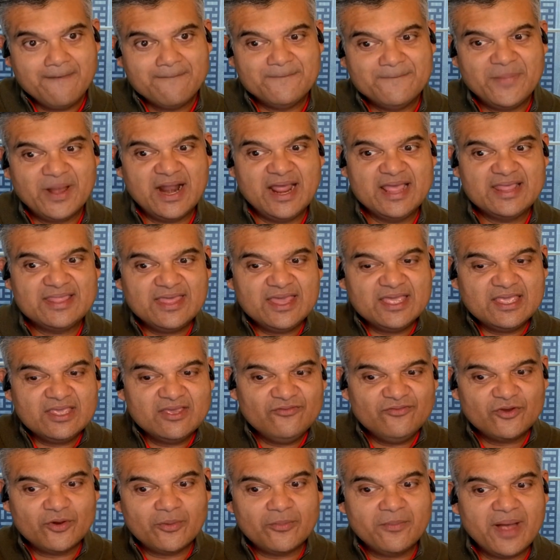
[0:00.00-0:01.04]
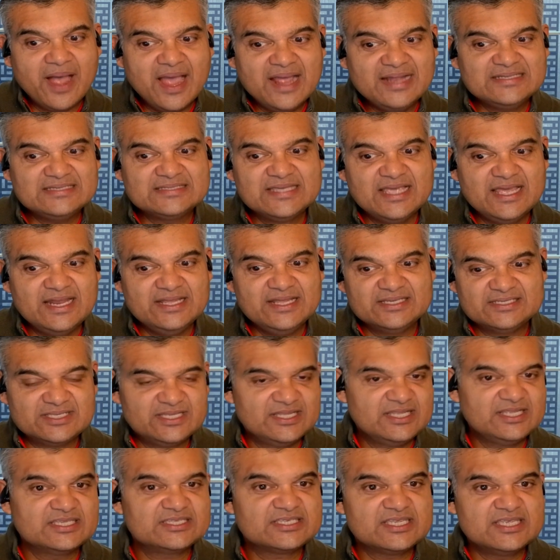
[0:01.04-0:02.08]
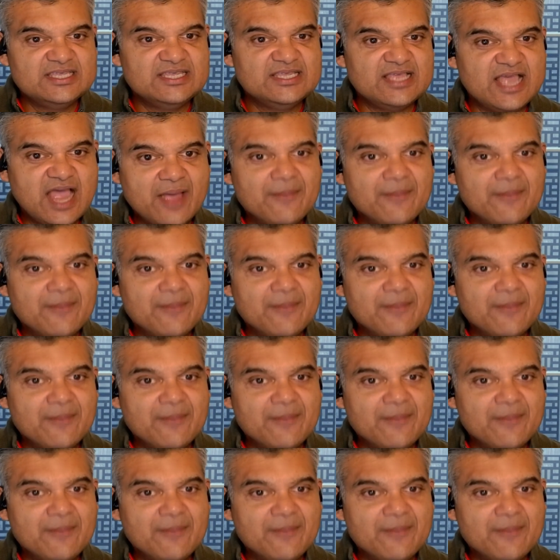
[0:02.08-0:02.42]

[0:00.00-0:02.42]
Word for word: But I think if your mindset is that this,